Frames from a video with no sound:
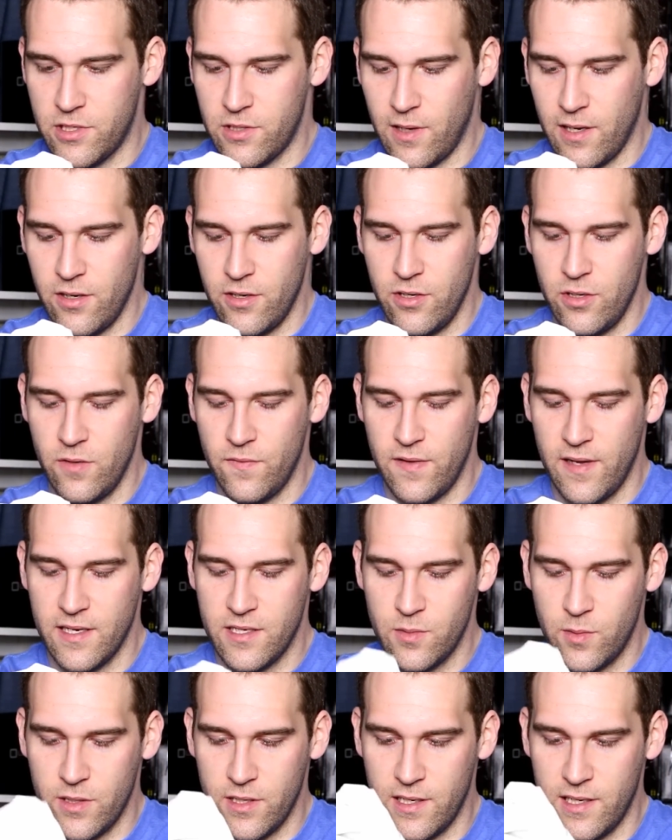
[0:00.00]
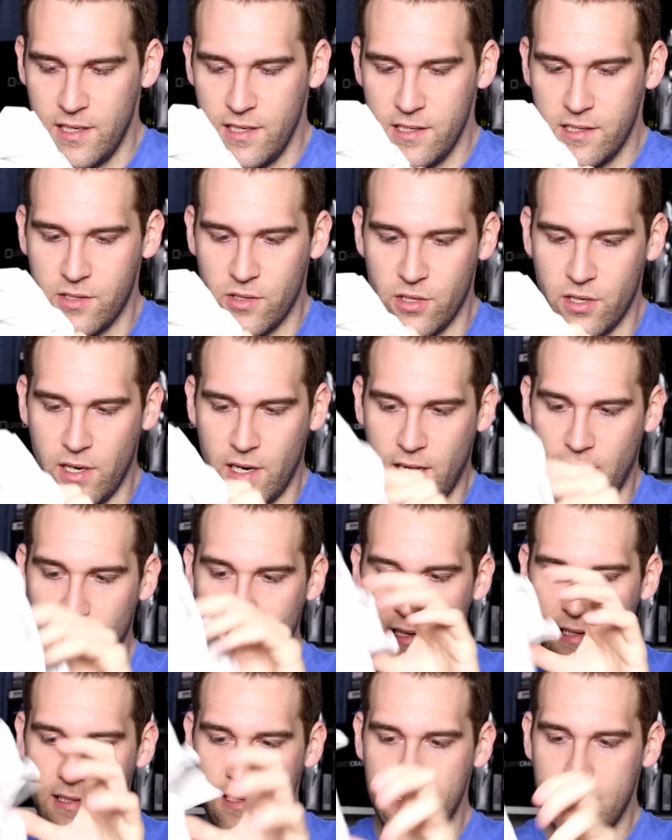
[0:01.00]
so I don't know if that's what it is or
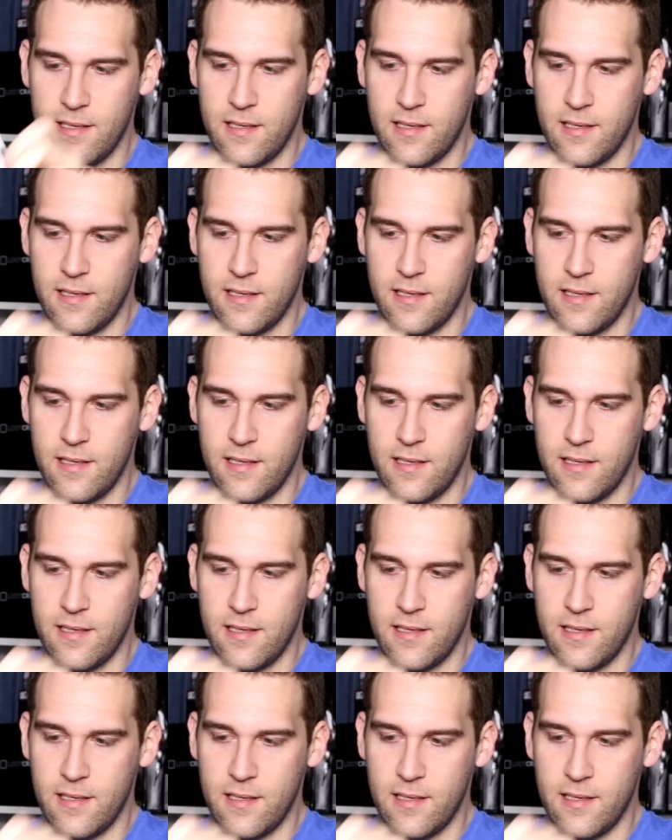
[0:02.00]
not.